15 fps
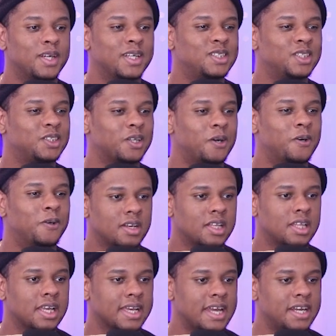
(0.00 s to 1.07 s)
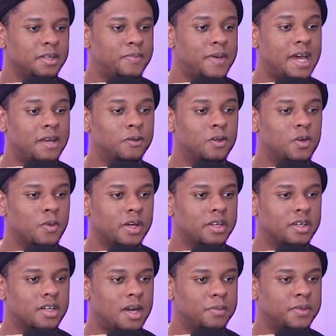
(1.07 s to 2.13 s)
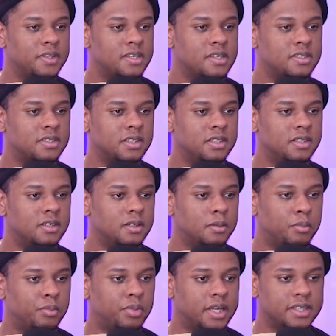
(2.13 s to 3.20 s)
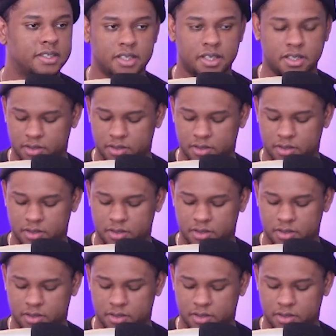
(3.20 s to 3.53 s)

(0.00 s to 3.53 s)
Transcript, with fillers: to show. Click edit panel. We're going to copy this and place it.